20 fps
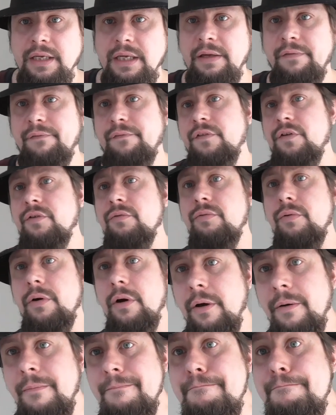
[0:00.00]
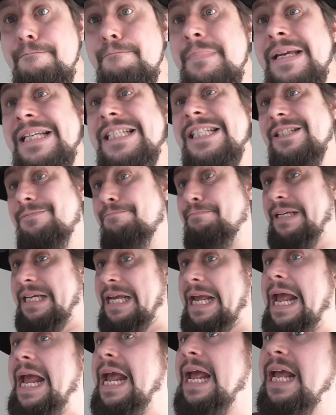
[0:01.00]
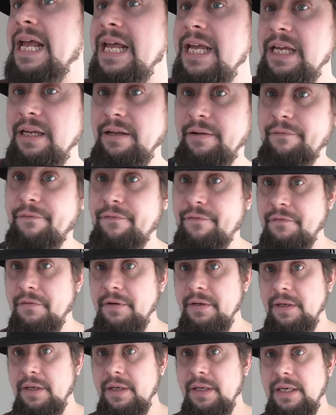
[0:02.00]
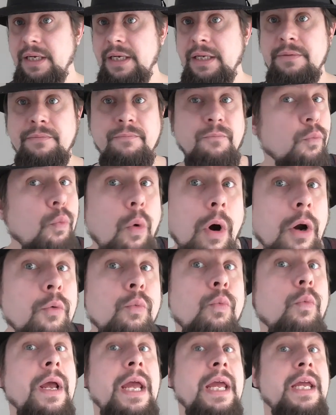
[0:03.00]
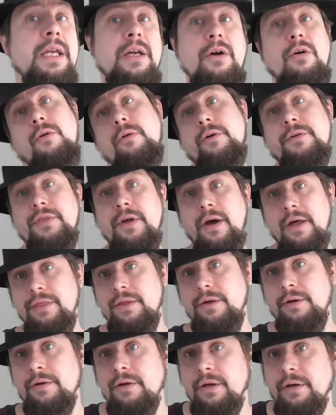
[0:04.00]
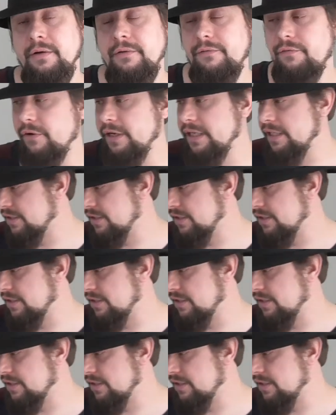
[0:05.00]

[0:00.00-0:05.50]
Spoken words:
If you misbehave in one way or another, for